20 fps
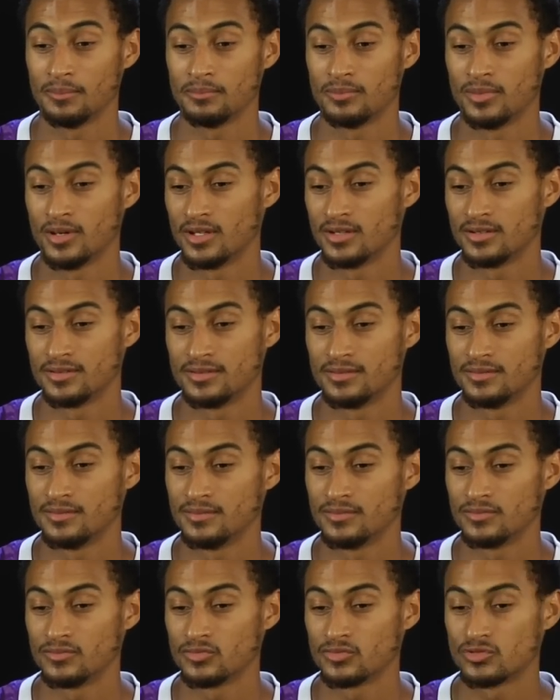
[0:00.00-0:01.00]
But
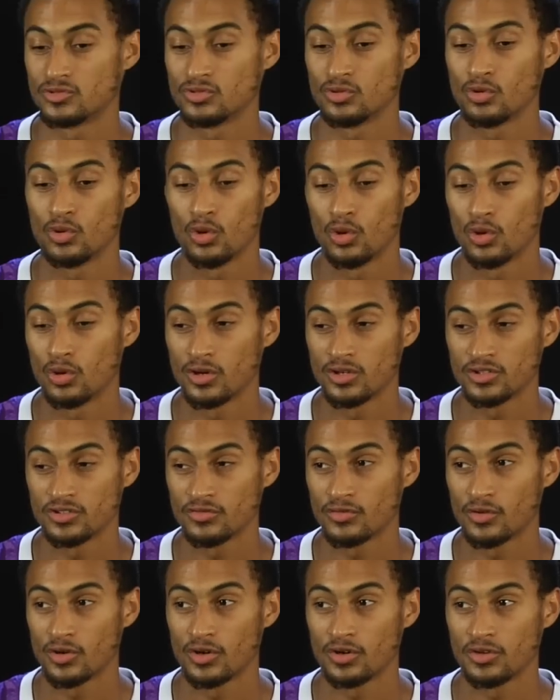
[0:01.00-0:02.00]
to go as
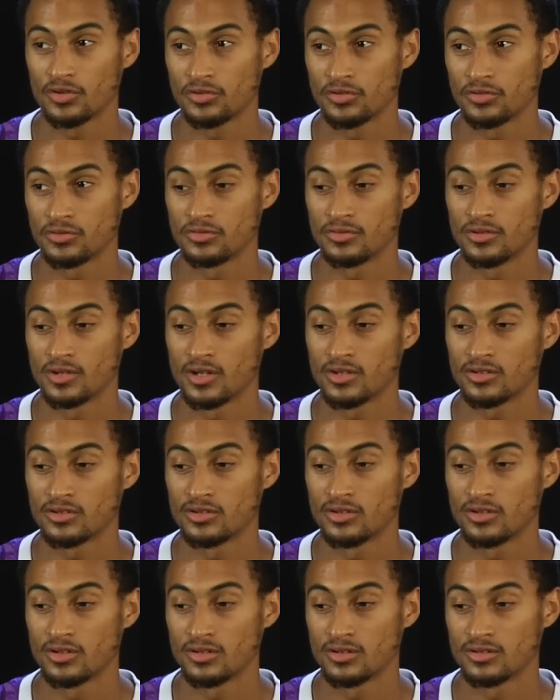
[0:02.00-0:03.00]
far as, as
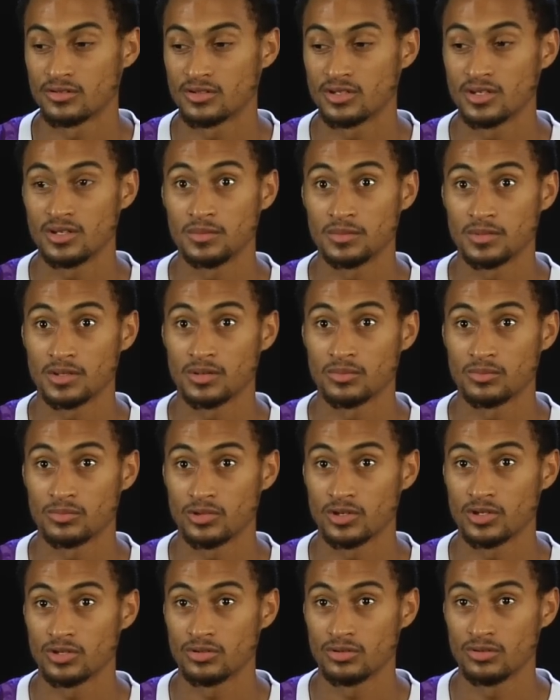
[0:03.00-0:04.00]
the team can
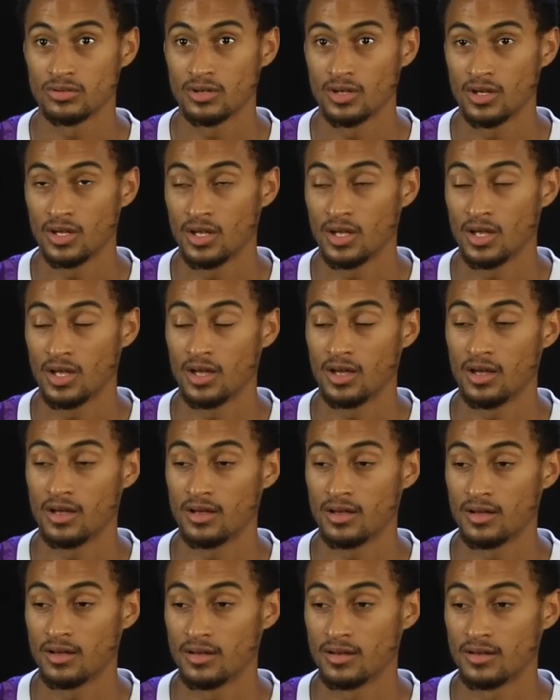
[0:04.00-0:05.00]
bring you,
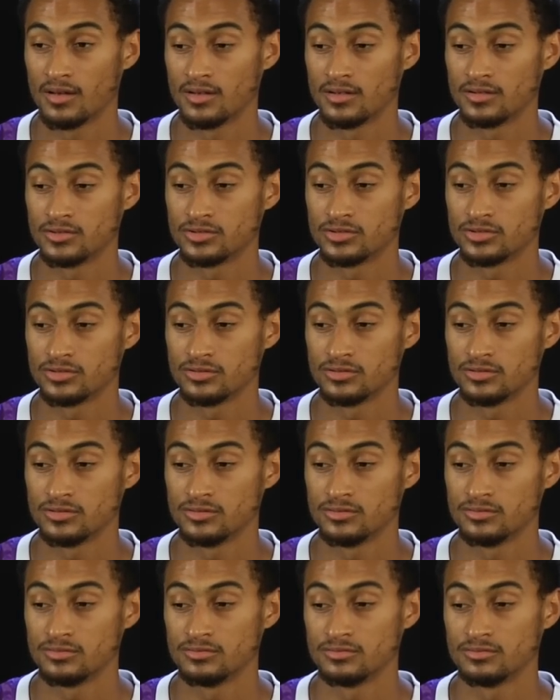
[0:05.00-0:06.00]
uh,
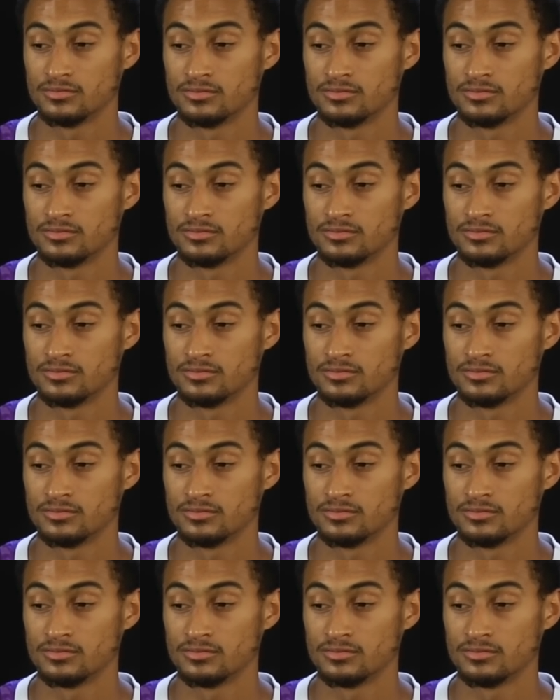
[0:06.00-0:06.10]
to